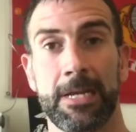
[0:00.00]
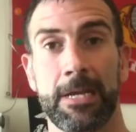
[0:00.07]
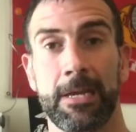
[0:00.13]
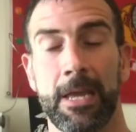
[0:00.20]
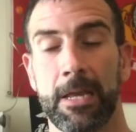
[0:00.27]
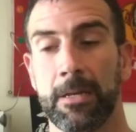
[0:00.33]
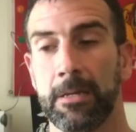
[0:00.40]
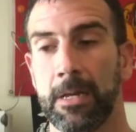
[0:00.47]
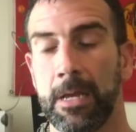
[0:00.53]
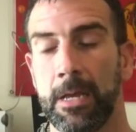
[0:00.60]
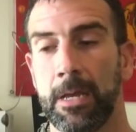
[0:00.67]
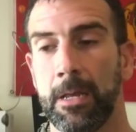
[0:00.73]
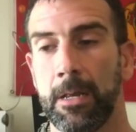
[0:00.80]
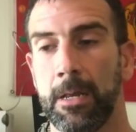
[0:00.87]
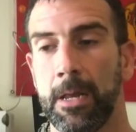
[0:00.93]
D. And,
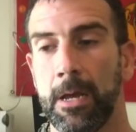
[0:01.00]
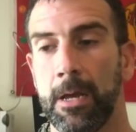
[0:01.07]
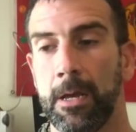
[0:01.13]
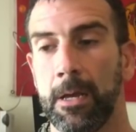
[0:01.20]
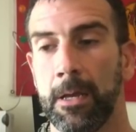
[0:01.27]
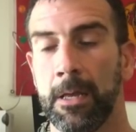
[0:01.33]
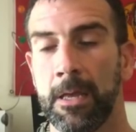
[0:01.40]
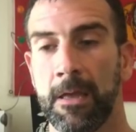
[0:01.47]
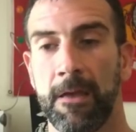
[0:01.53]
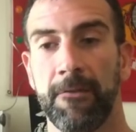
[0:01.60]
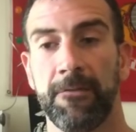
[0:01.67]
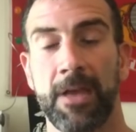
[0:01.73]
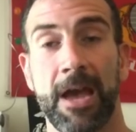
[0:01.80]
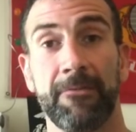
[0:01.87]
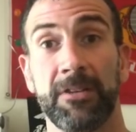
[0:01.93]
and uh,
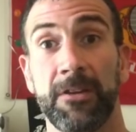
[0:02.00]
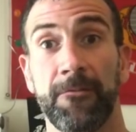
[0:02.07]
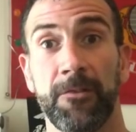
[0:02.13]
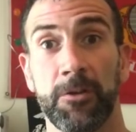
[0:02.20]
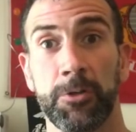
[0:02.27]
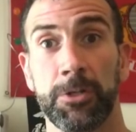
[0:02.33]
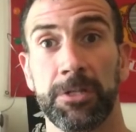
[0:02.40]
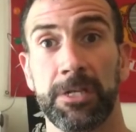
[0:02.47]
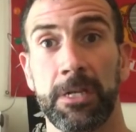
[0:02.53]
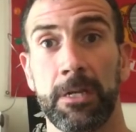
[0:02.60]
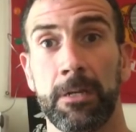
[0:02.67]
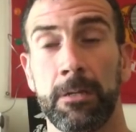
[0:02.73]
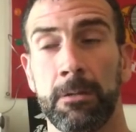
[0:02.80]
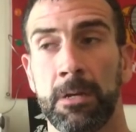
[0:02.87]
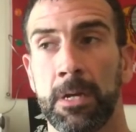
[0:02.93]
if you have a
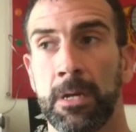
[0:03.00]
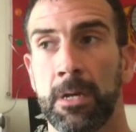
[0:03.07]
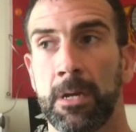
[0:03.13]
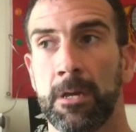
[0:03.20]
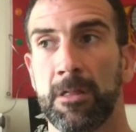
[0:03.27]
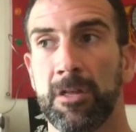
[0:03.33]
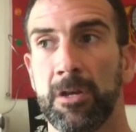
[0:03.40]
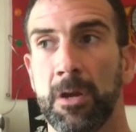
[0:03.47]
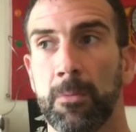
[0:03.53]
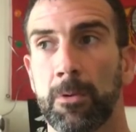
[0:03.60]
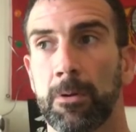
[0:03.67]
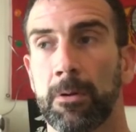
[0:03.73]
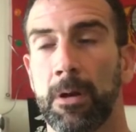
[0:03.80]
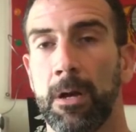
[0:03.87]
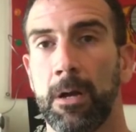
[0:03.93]
deficiency, the
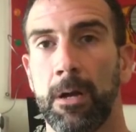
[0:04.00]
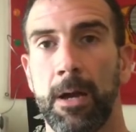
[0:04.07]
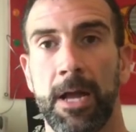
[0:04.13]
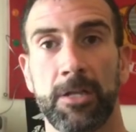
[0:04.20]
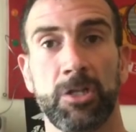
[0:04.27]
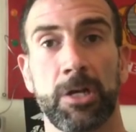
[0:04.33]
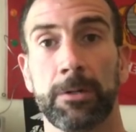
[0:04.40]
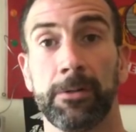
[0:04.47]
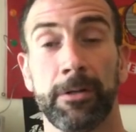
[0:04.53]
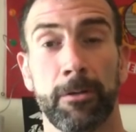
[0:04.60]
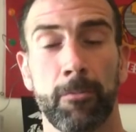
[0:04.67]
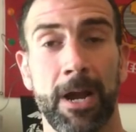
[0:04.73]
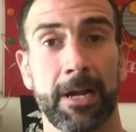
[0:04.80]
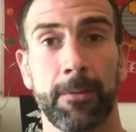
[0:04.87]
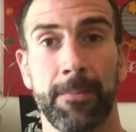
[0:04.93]
number uh, I generally
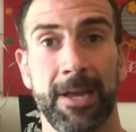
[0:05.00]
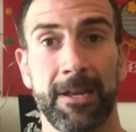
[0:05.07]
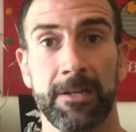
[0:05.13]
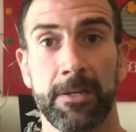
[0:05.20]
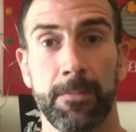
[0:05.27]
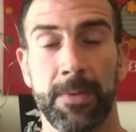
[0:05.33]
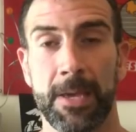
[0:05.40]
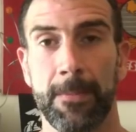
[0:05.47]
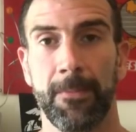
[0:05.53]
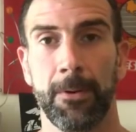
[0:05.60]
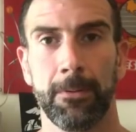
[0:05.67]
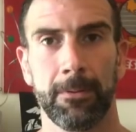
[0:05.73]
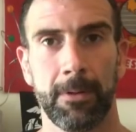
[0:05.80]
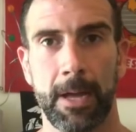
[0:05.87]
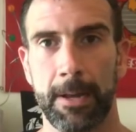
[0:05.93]
recommend to
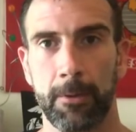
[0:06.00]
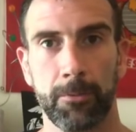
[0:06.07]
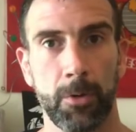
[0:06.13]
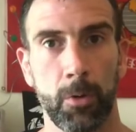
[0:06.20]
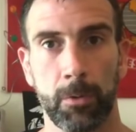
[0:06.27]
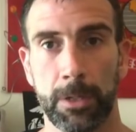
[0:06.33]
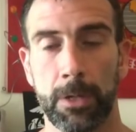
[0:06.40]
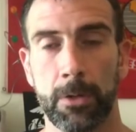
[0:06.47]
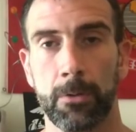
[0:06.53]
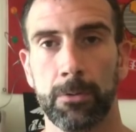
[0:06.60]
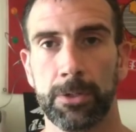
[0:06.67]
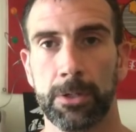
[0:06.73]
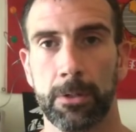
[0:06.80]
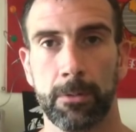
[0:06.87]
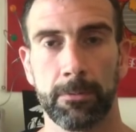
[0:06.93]
people, I don't know you,
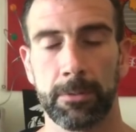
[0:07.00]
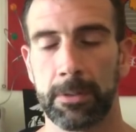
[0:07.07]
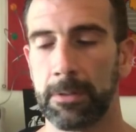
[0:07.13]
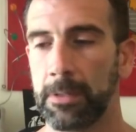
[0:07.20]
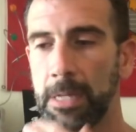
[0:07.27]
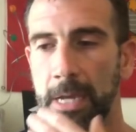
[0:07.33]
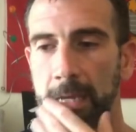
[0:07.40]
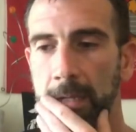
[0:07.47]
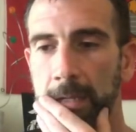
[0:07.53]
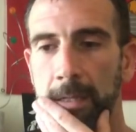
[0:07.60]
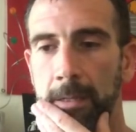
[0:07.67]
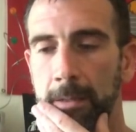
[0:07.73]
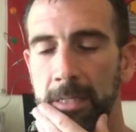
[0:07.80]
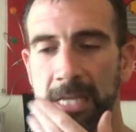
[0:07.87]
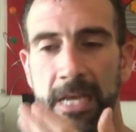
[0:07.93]
so don't take
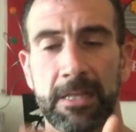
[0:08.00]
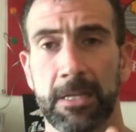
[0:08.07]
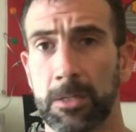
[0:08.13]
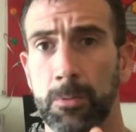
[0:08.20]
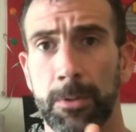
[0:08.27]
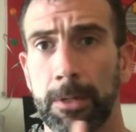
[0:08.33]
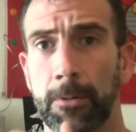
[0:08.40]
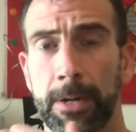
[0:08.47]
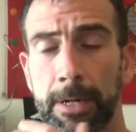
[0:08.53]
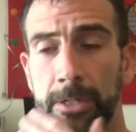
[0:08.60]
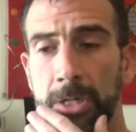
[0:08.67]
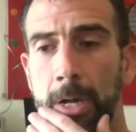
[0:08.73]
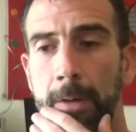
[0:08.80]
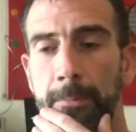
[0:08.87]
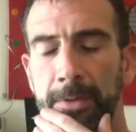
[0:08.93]
take this with a grain of
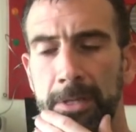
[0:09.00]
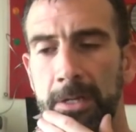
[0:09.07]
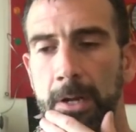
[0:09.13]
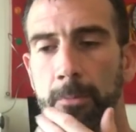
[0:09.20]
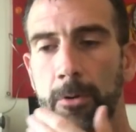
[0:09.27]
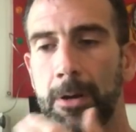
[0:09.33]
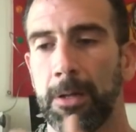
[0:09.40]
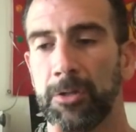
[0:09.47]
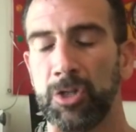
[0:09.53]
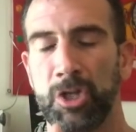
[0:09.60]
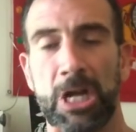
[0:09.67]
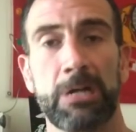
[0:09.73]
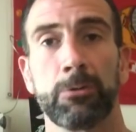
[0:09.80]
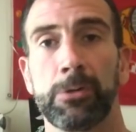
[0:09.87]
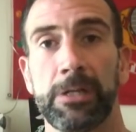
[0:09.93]
salt, but the number I'll
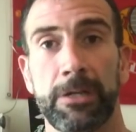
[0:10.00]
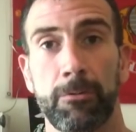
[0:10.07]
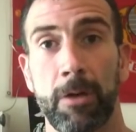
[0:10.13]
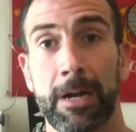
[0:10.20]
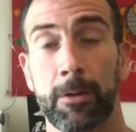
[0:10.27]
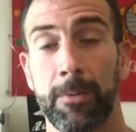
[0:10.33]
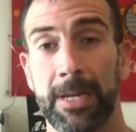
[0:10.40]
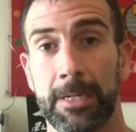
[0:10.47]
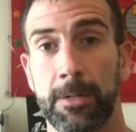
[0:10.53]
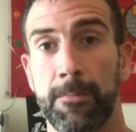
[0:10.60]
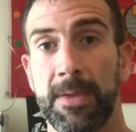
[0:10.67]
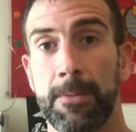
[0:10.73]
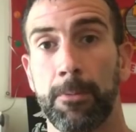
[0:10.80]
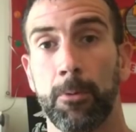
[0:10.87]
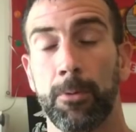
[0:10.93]
generally recommend to
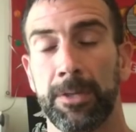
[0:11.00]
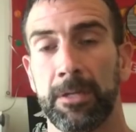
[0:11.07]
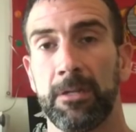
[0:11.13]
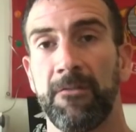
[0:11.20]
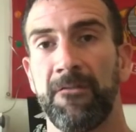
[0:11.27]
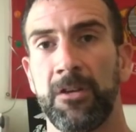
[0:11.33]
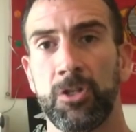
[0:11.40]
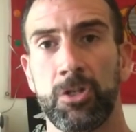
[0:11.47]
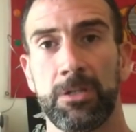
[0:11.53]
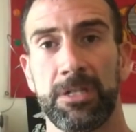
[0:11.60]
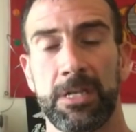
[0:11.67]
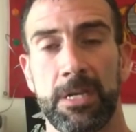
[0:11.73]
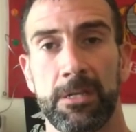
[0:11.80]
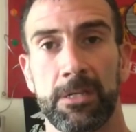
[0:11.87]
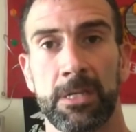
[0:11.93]
people with a
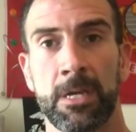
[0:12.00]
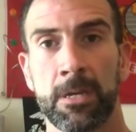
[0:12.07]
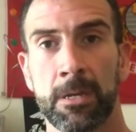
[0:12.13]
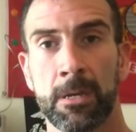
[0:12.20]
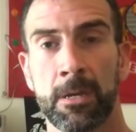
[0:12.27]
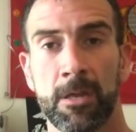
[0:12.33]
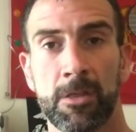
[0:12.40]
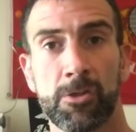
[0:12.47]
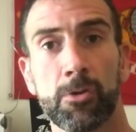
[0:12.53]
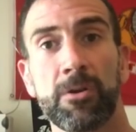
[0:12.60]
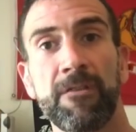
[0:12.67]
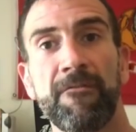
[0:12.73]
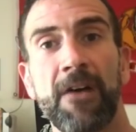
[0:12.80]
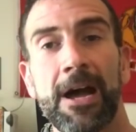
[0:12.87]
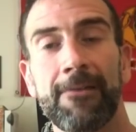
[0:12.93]
deficiency is
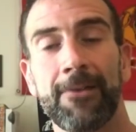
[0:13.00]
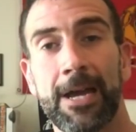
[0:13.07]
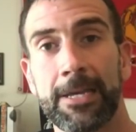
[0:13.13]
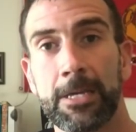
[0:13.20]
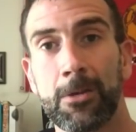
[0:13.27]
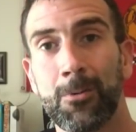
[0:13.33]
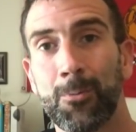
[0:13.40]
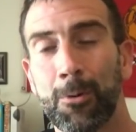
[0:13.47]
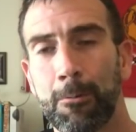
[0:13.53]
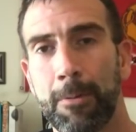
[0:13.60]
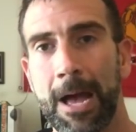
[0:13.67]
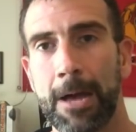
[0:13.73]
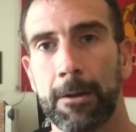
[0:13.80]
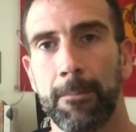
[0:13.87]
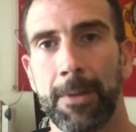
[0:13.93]
35 IU per
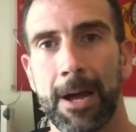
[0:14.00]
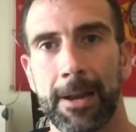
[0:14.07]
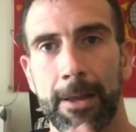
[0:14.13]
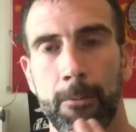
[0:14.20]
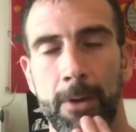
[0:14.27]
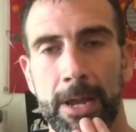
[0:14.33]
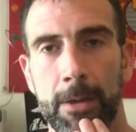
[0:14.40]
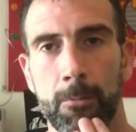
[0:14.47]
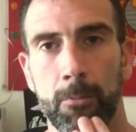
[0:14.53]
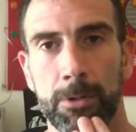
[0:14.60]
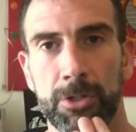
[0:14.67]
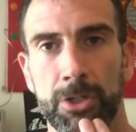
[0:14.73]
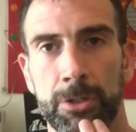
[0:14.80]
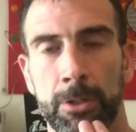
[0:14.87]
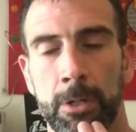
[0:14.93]
pound of body weight,
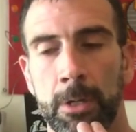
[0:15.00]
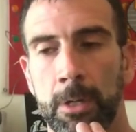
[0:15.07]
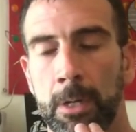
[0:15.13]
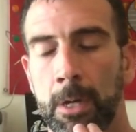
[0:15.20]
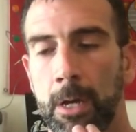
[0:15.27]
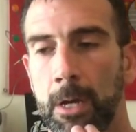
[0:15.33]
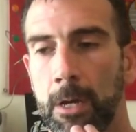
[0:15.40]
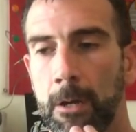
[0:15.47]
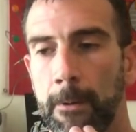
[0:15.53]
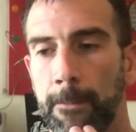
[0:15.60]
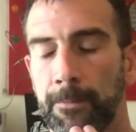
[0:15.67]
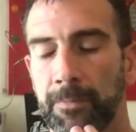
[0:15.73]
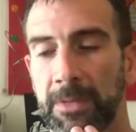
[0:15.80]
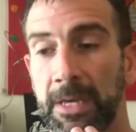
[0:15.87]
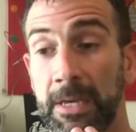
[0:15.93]
which
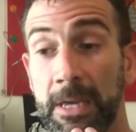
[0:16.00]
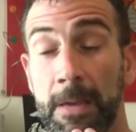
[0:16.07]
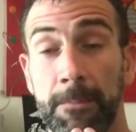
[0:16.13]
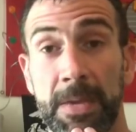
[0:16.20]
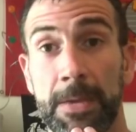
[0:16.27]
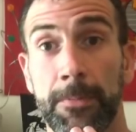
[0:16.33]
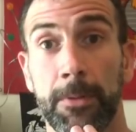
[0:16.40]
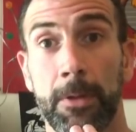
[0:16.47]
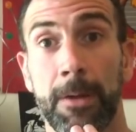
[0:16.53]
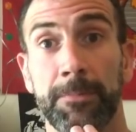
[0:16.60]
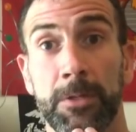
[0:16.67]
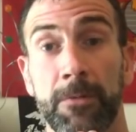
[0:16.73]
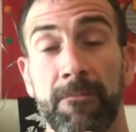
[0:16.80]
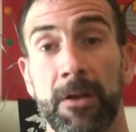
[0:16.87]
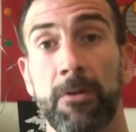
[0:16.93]
um, can get people up
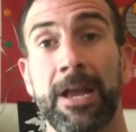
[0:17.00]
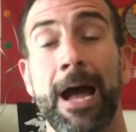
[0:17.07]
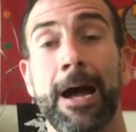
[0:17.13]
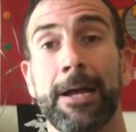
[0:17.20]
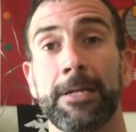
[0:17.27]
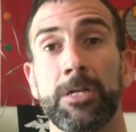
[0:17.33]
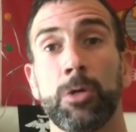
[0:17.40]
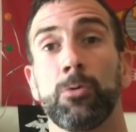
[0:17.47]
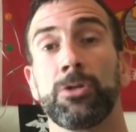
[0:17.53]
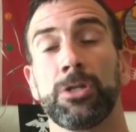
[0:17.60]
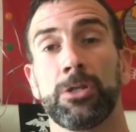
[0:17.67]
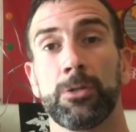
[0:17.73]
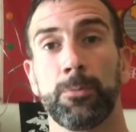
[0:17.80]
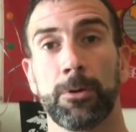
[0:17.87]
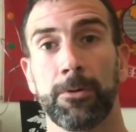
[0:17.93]
to very high
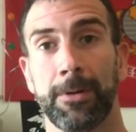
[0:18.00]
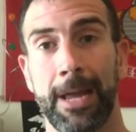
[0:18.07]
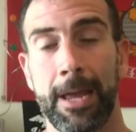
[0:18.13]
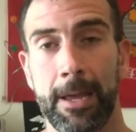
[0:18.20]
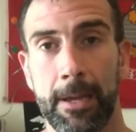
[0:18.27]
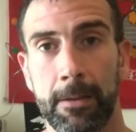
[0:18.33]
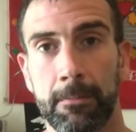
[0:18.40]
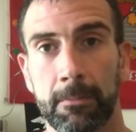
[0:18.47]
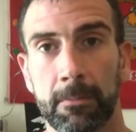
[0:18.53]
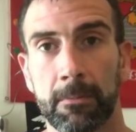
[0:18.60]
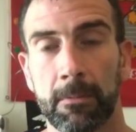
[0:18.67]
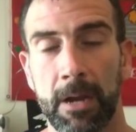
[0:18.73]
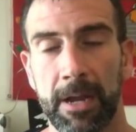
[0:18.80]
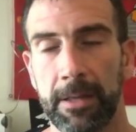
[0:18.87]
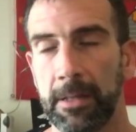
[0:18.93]
doses per day,
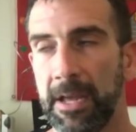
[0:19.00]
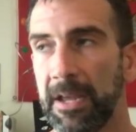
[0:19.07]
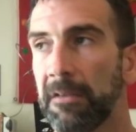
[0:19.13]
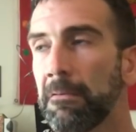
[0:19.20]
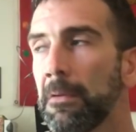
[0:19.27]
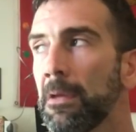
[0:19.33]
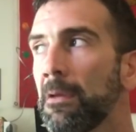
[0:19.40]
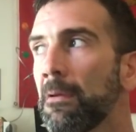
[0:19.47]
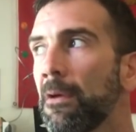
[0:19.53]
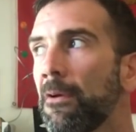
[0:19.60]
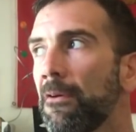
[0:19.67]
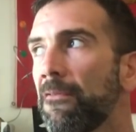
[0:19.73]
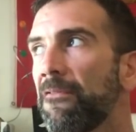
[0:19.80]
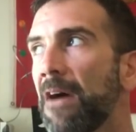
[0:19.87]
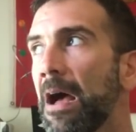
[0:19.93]
right? Like
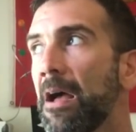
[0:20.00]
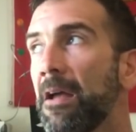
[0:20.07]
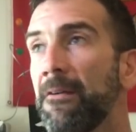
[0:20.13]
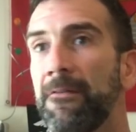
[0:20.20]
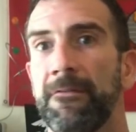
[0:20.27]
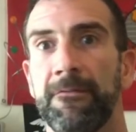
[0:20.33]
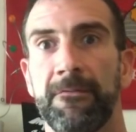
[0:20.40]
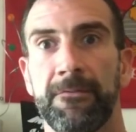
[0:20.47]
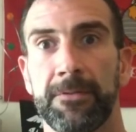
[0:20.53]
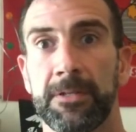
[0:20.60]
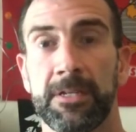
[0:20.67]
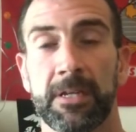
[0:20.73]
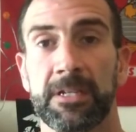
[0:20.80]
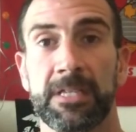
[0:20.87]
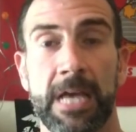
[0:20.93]
five,
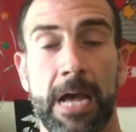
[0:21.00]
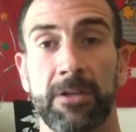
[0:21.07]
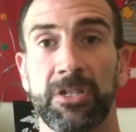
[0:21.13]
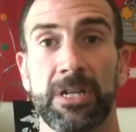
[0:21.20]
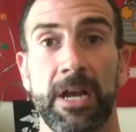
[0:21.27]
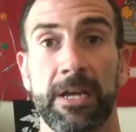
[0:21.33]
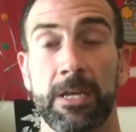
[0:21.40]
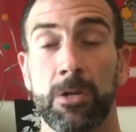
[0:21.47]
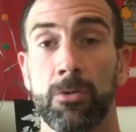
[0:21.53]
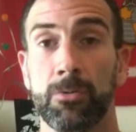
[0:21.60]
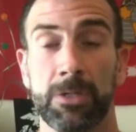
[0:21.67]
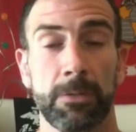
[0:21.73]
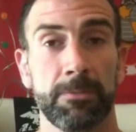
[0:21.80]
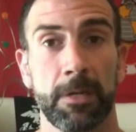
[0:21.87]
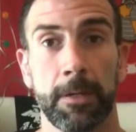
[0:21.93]
6,000 IU,
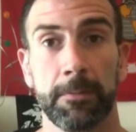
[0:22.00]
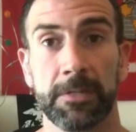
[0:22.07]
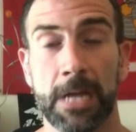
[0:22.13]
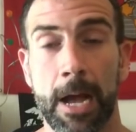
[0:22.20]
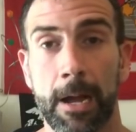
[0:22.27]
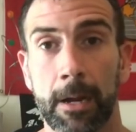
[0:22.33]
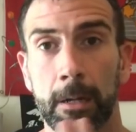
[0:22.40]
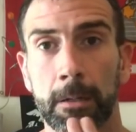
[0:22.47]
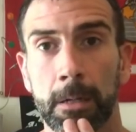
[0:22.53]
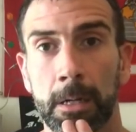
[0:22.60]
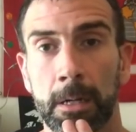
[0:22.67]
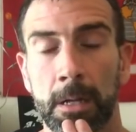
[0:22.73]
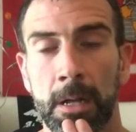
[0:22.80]
sometimes higher.